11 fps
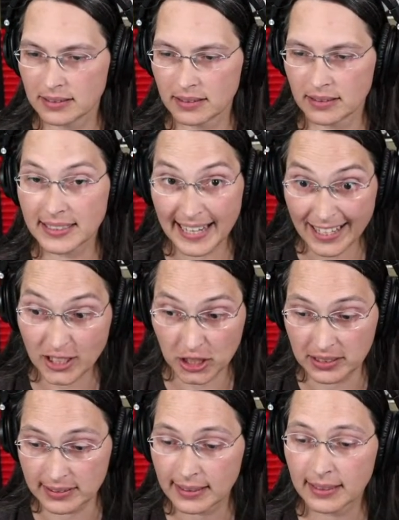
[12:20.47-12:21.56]
data
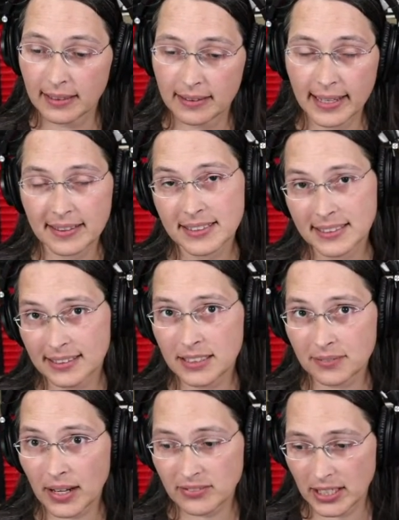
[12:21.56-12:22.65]
sheet that the
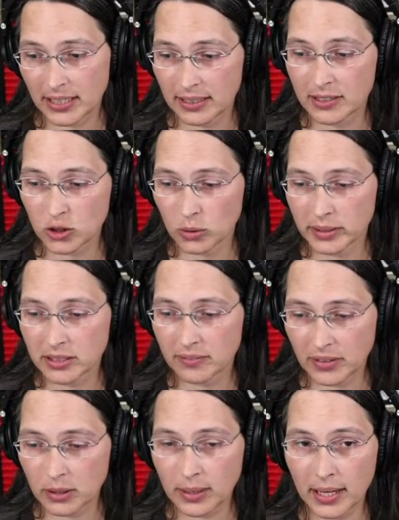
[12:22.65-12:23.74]
6510 is going to
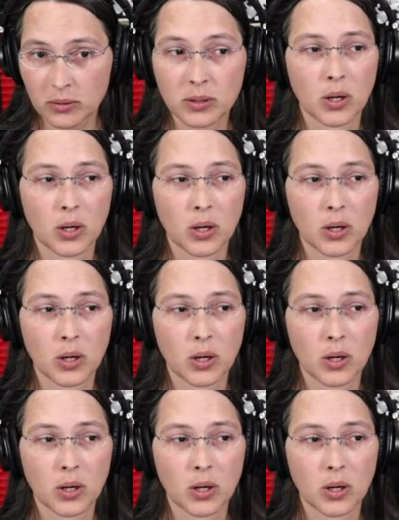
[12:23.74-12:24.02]
figure out